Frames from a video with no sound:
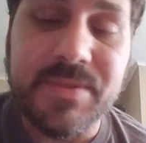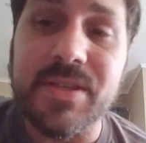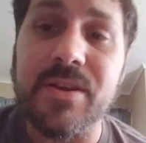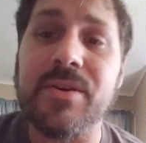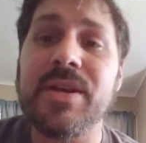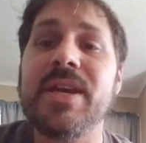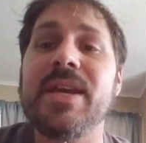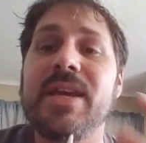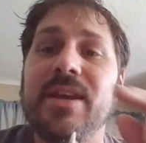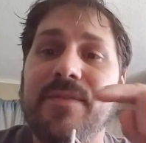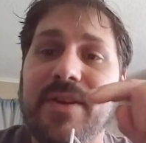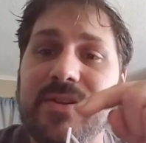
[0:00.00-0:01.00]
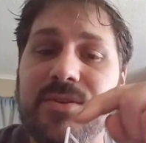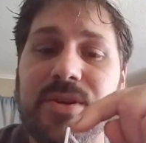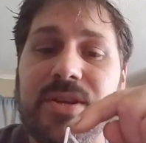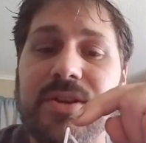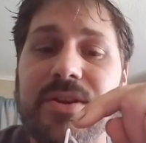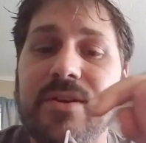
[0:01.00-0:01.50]
So if I do a
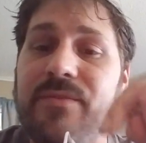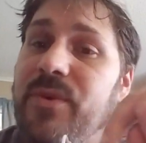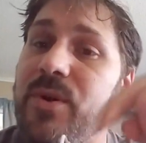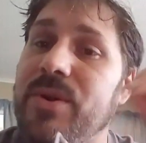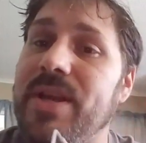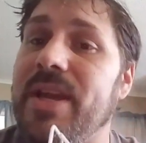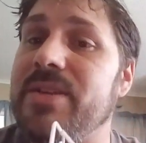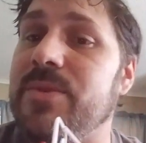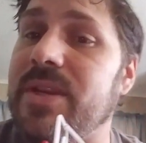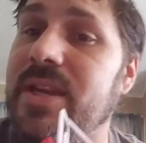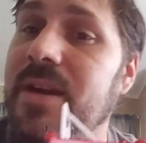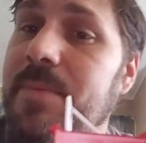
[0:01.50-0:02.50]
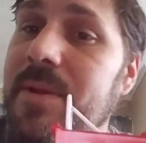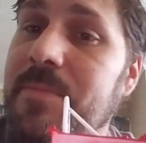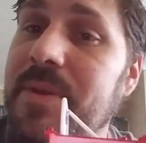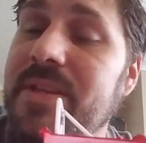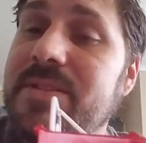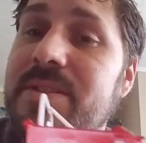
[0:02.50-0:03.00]
good enough roll cage with a couple of
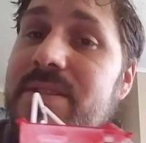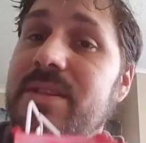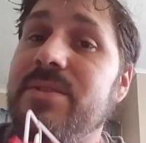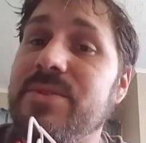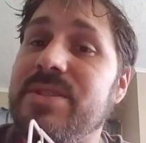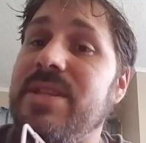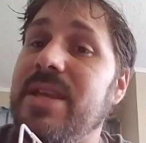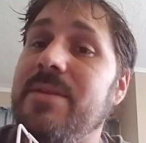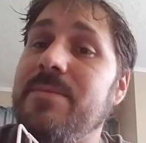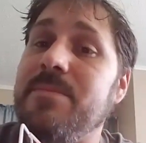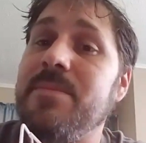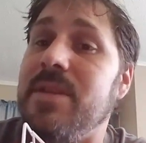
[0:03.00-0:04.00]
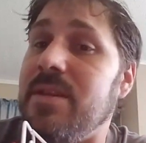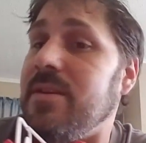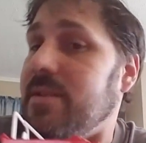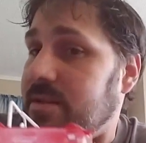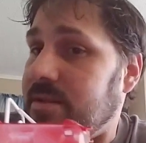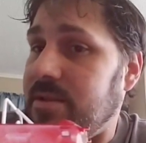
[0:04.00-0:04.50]
pieces, it'll seem,
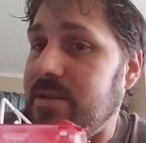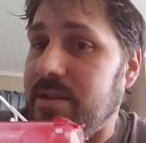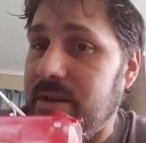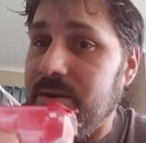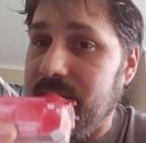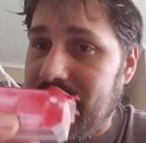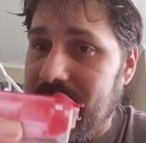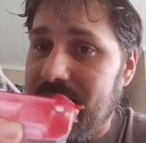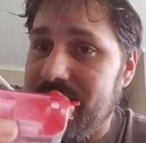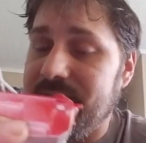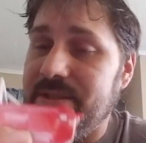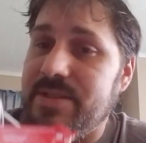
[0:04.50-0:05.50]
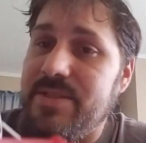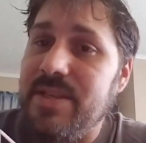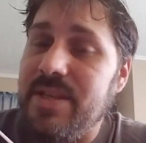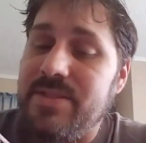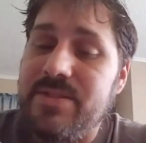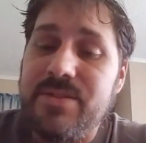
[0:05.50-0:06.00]
as it
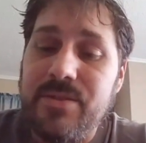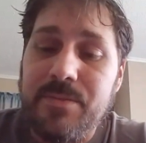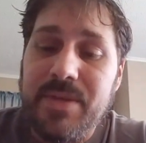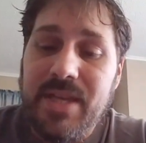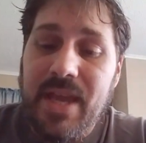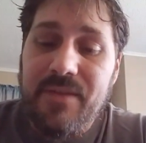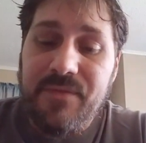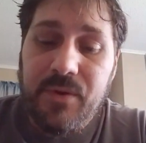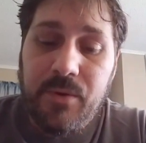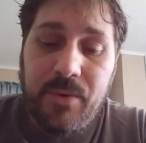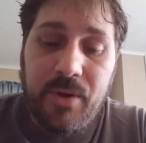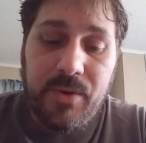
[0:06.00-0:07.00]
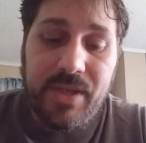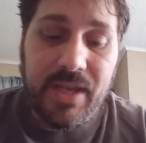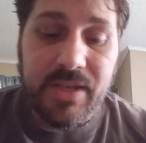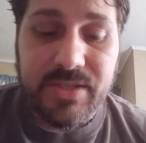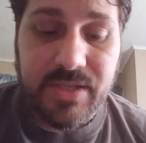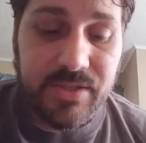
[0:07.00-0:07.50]
sits, to be a full roll
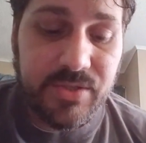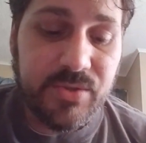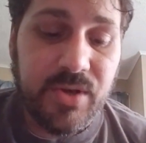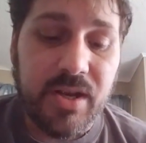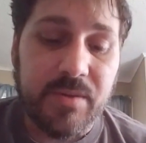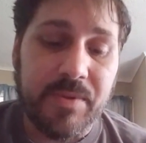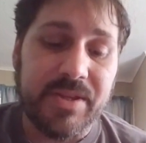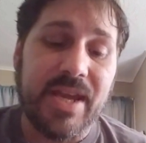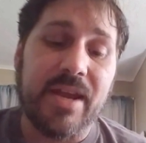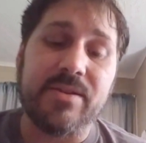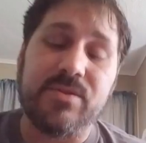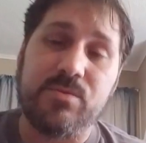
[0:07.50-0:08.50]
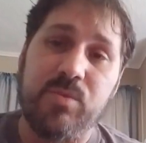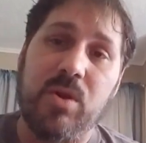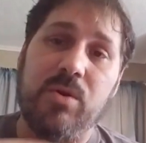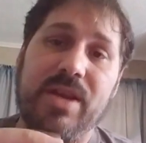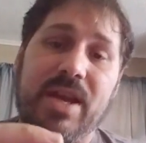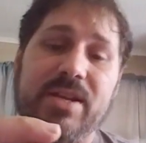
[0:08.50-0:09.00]
cage in the truck. But that
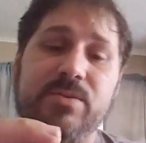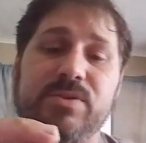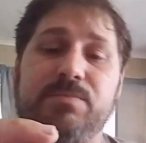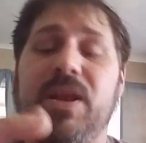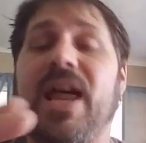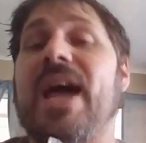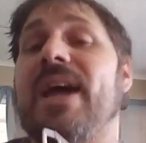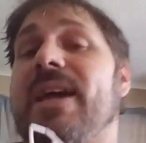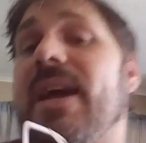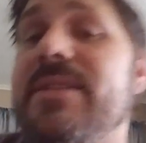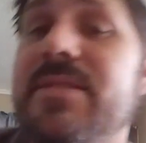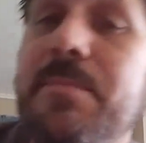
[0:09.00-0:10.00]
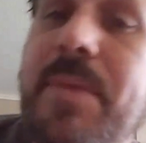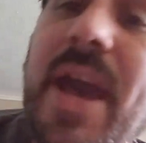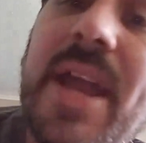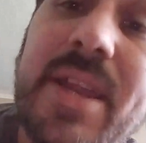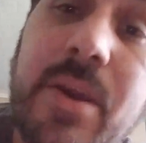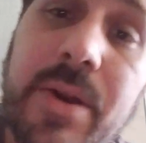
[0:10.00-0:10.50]
roll cage was black, had some
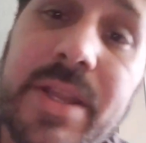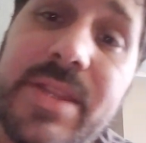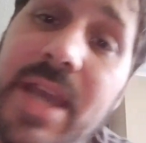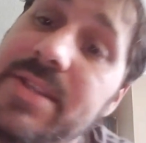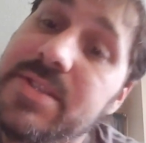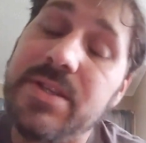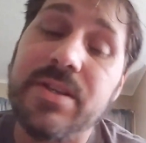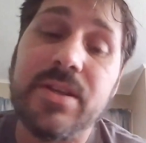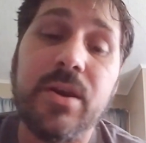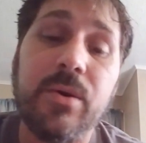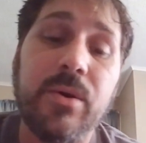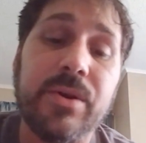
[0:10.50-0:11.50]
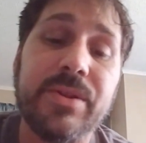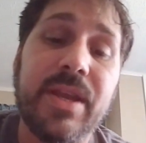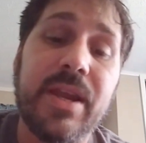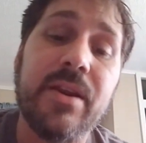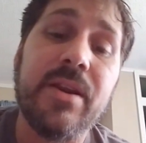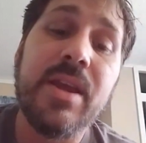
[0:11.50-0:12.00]
padding on it. That's going to go on
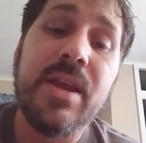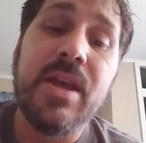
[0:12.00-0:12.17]
there.